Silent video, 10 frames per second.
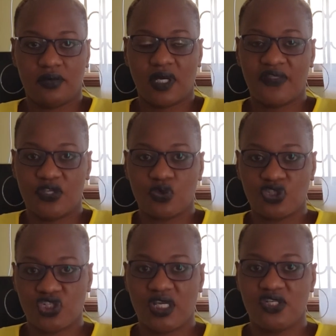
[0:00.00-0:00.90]
and they don't
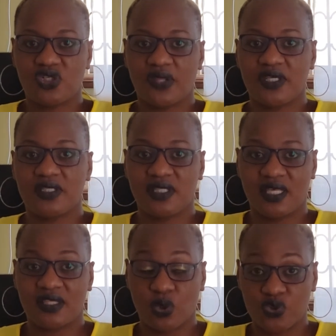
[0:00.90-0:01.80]
change, and
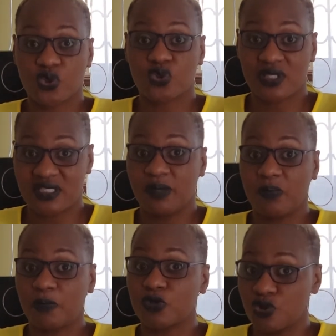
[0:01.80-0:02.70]
they're also the same
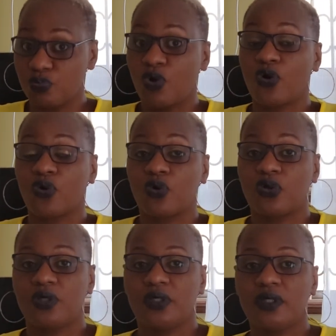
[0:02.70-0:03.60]
people tomorrow,
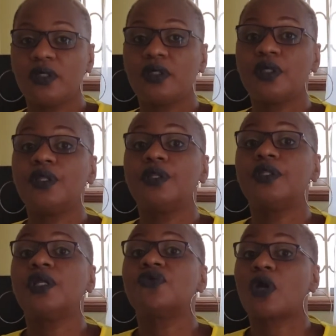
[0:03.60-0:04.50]

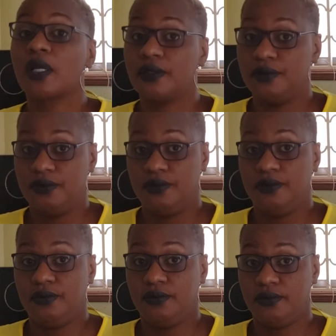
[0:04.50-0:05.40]
then
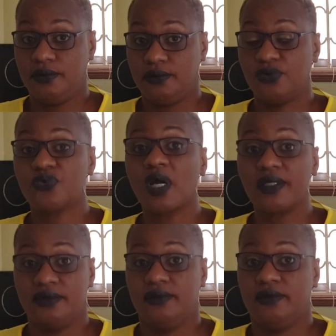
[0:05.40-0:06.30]

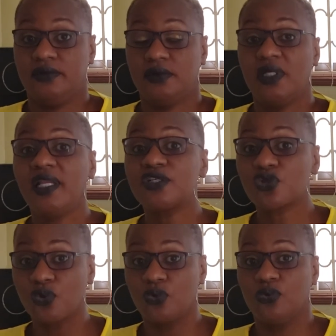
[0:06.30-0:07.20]
run, let
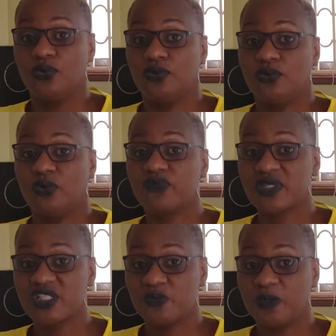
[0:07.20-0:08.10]
go of
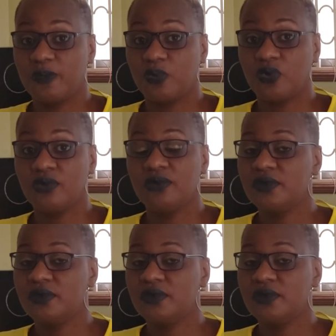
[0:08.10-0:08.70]
such people.